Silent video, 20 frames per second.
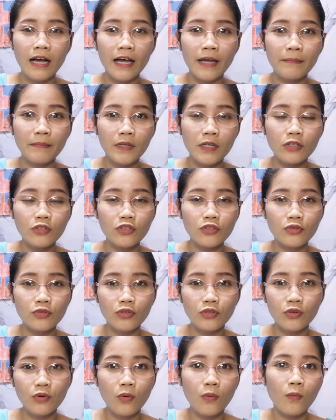I'm not
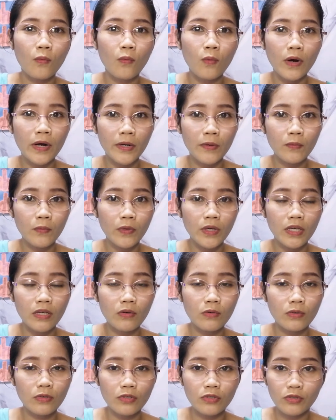sure kung 1 week
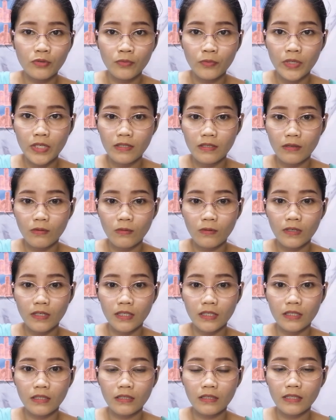or 2 weeks akong
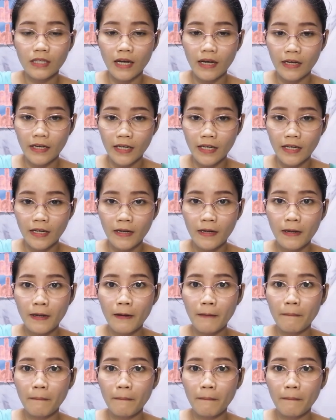naghintay,